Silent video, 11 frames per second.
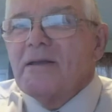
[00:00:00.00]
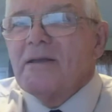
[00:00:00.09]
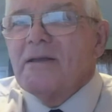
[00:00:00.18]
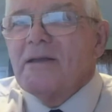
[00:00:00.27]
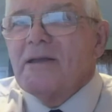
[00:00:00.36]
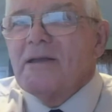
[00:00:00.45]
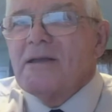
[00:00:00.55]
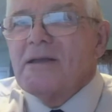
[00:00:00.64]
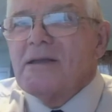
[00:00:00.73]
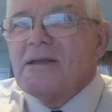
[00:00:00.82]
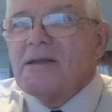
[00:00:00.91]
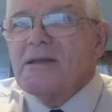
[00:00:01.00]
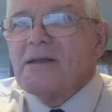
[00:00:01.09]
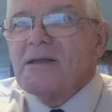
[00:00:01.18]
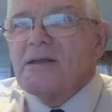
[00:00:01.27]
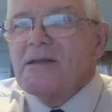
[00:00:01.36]

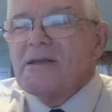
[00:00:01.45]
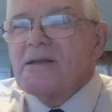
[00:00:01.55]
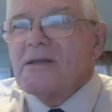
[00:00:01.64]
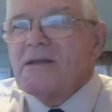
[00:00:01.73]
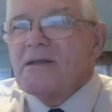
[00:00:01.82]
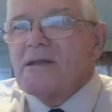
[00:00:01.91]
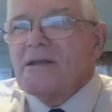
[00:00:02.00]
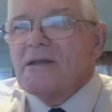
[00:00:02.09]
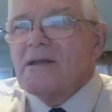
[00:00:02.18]
(no one is talking)